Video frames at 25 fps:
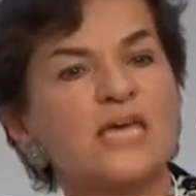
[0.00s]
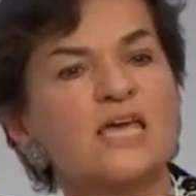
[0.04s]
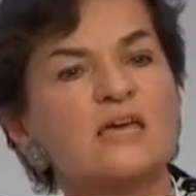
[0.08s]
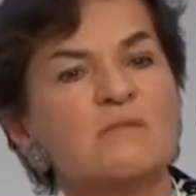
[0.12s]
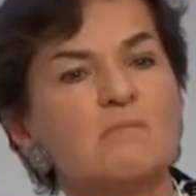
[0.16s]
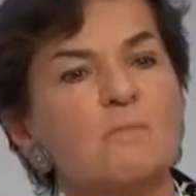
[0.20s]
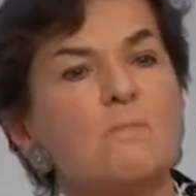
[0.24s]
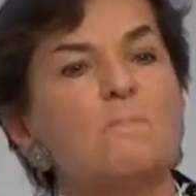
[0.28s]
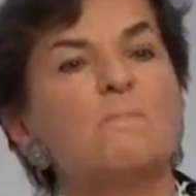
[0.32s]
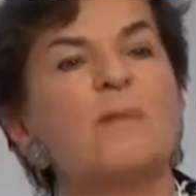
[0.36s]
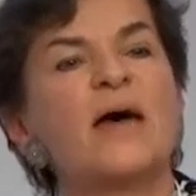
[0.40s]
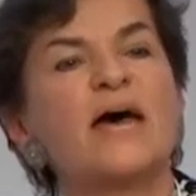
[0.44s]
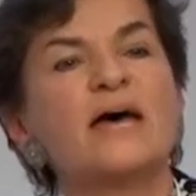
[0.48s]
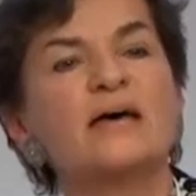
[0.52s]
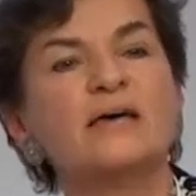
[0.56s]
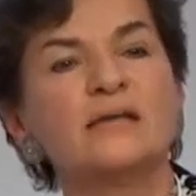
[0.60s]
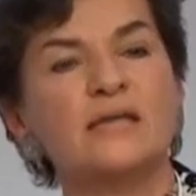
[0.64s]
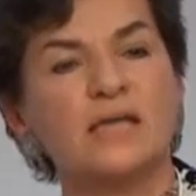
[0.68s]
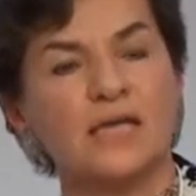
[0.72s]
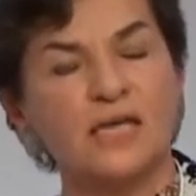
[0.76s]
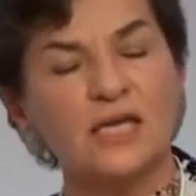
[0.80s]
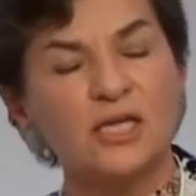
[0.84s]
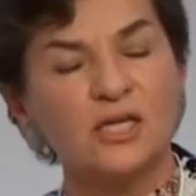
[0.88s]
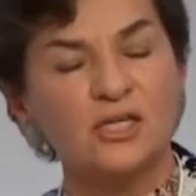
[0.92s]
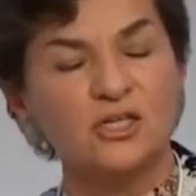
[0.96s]

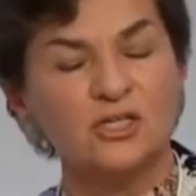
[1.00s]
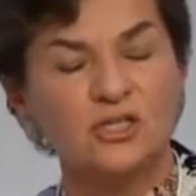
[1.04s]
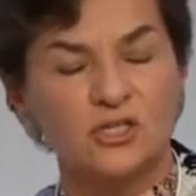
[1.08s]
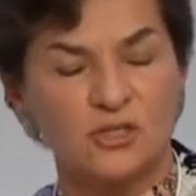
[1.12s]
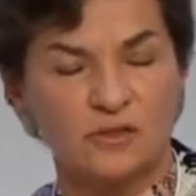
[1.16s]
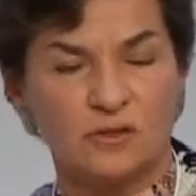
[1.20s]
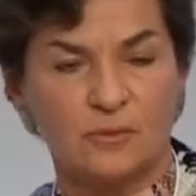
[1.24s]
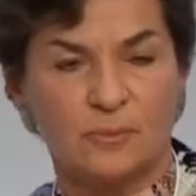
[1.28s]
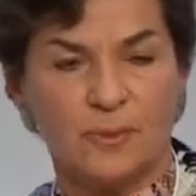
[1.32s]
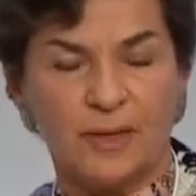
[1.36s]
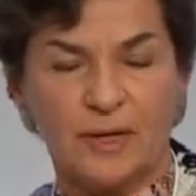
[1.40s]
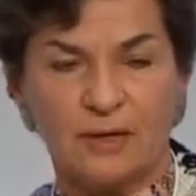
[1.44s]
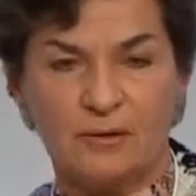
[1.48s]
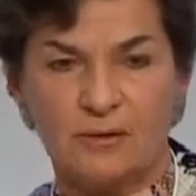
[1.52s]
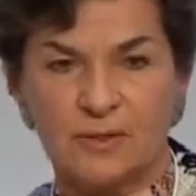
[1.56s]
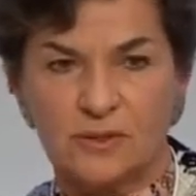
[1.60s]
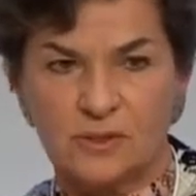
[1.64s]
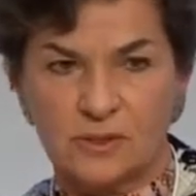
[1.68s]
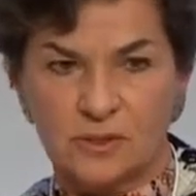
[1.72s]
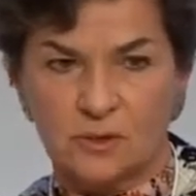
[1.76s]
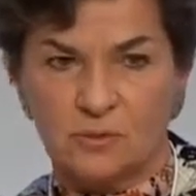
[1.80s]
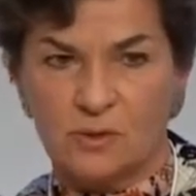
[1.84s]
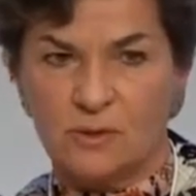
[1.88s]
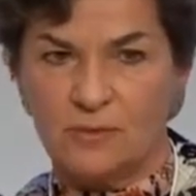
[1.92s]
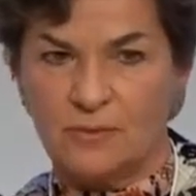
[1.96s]
embed into the
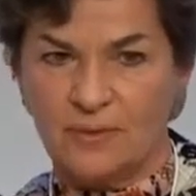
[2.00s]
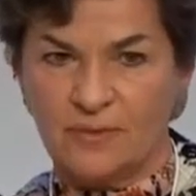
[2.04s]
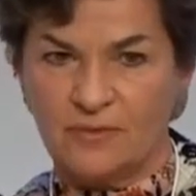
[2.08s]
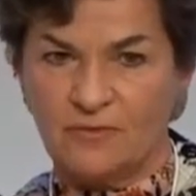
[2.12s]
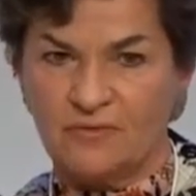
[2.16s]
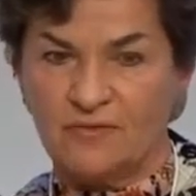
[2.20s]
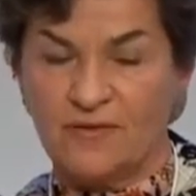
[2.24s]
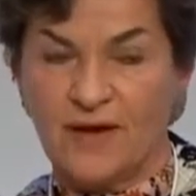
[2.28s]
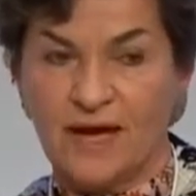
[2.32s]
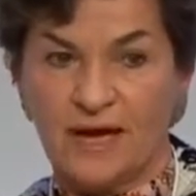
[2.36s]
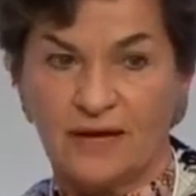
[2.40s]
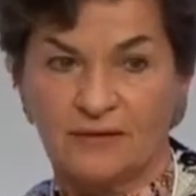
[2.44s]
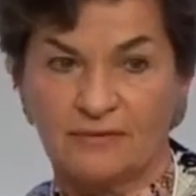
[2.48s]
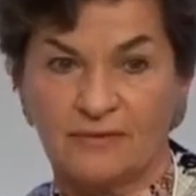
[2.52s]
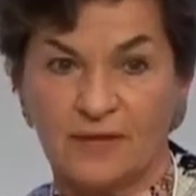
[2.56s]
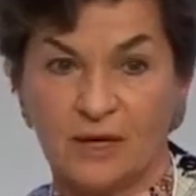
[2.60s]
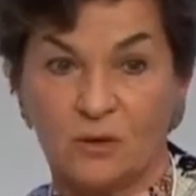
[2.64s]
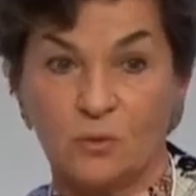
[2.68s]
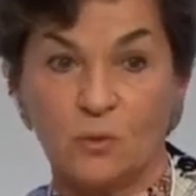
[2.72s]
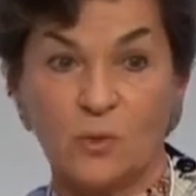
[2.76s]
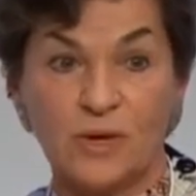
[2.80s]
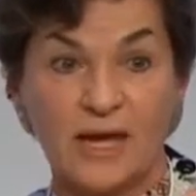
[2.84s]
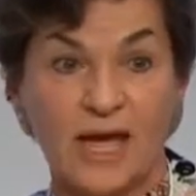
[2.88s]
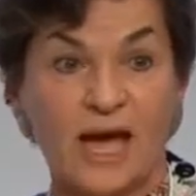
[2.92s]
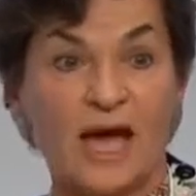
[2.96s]
Paris Agreement the fact
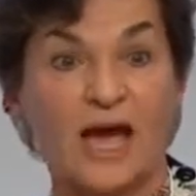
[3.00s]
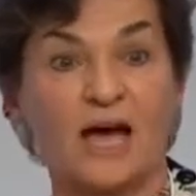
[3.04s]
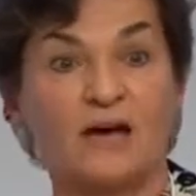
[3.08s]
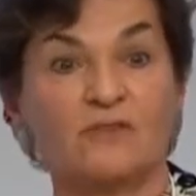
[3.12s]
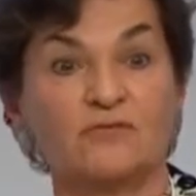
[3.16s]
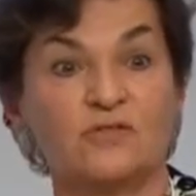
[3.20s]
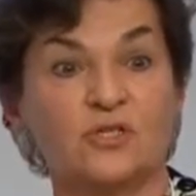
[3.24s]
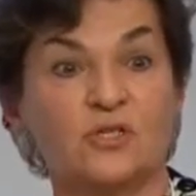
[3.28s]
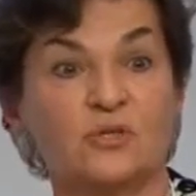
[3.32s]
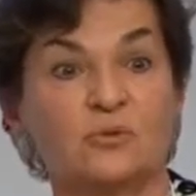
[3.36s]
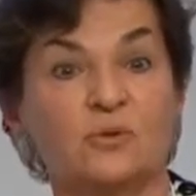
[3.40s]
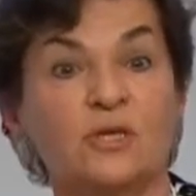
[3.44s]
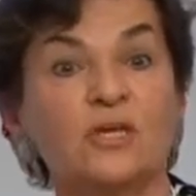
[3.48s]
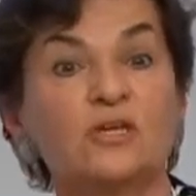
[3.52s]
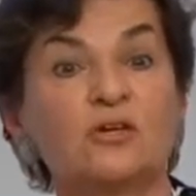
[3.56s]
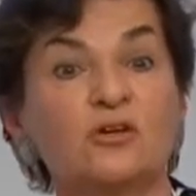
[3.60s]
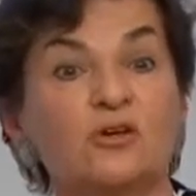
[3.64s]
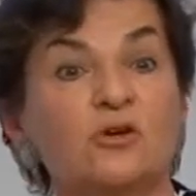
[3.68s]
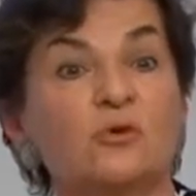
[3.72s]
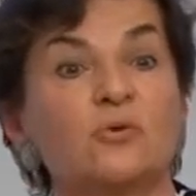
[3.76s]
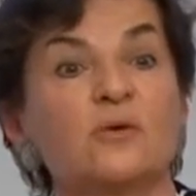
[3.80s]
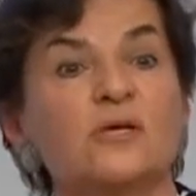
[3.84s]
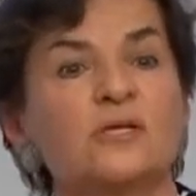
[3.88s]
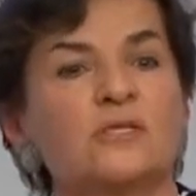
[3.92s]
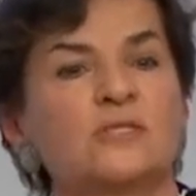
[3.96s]
that we have to
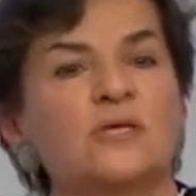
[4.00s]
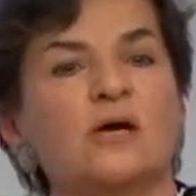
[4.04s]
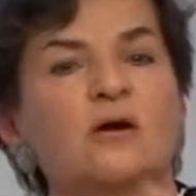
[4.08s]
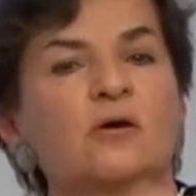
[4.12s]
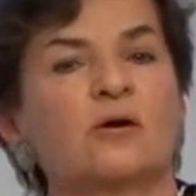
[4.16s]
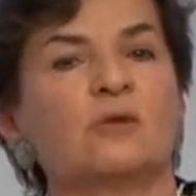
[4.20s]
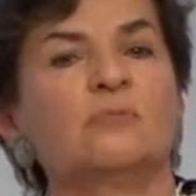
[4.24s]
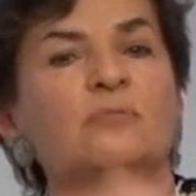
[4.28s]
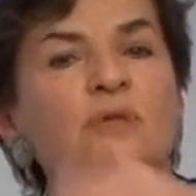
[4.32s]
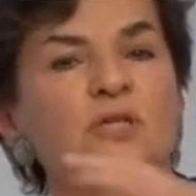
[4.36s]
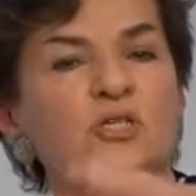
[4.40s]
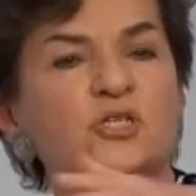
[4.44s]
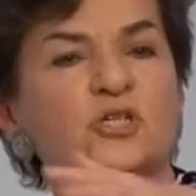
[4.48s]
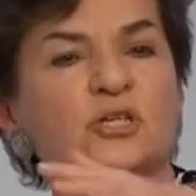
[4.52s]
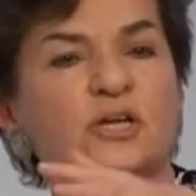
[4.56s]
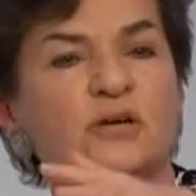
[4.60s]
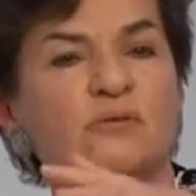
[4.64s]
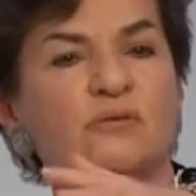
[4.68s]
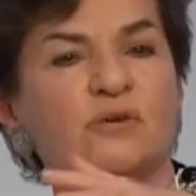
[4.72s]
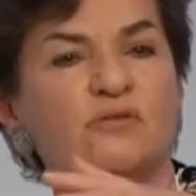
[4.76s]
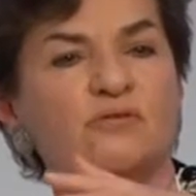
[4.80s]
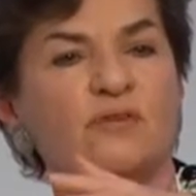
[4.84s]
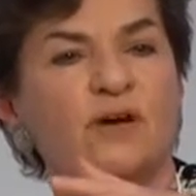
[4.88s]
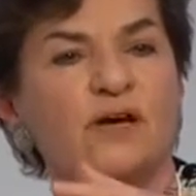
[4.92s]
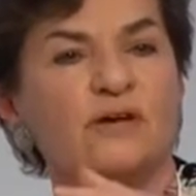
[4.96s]
increase our ambition
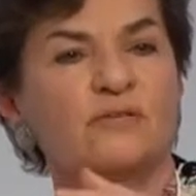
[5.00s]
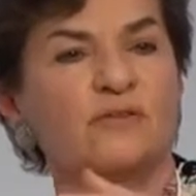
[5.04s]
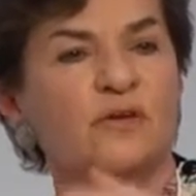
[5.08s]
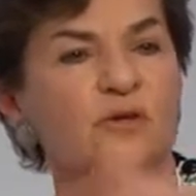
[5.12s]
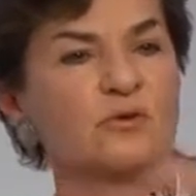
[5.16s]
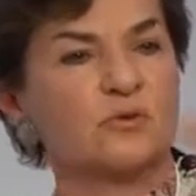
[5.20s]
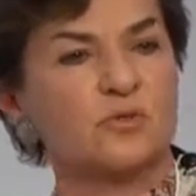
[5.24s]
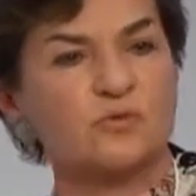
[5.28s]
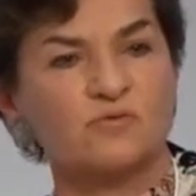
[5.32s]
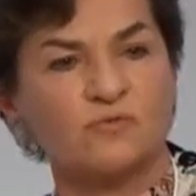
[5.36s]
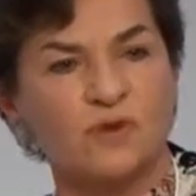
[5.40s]
every 5 years.